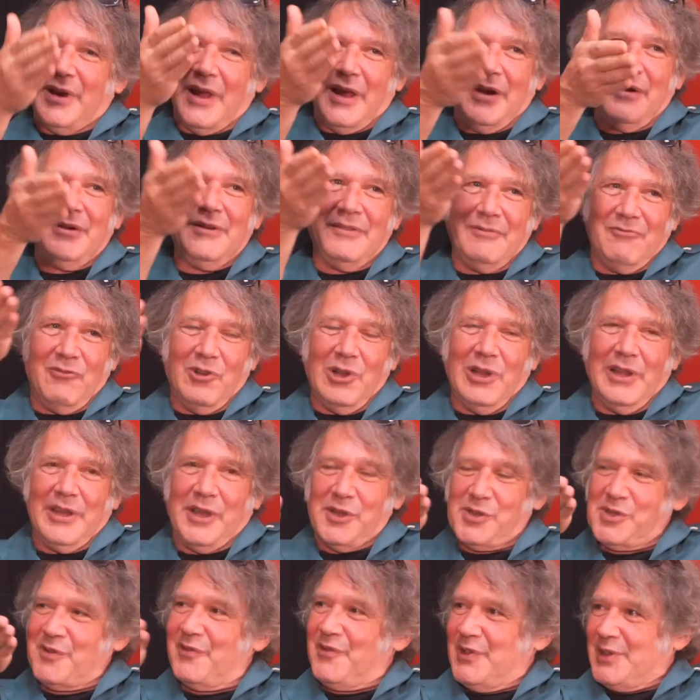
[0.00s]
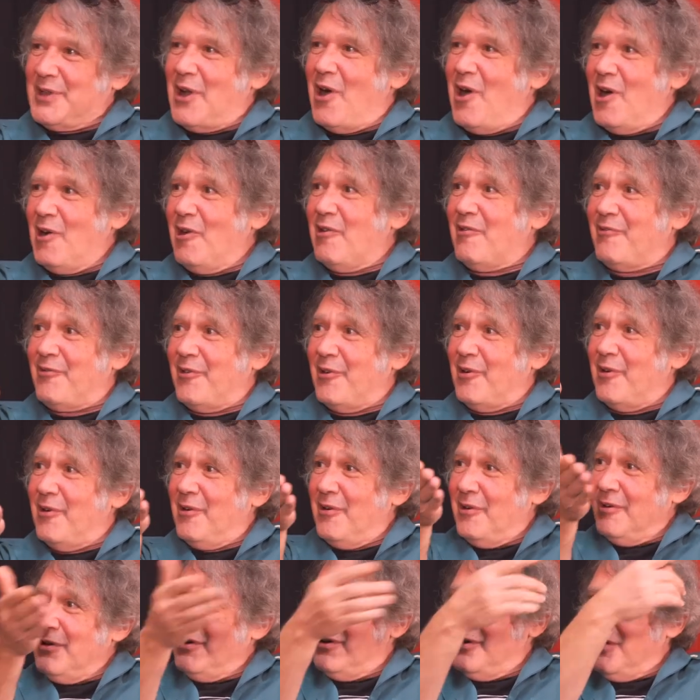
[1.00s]
And really, as a
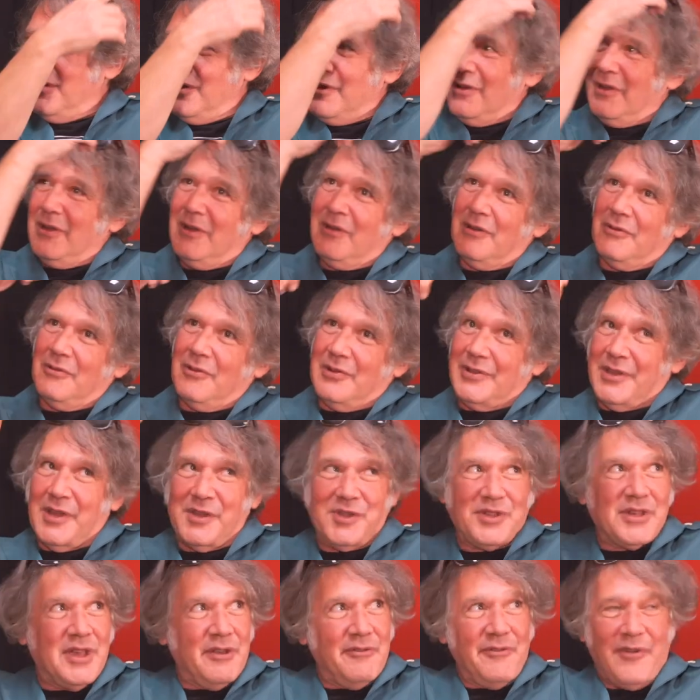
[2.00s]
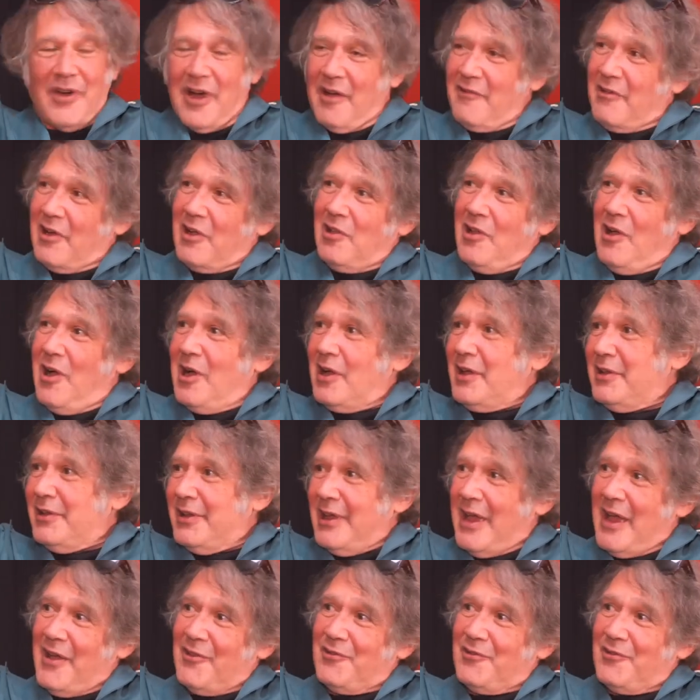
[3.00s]
photographer, when they say five o'clock in the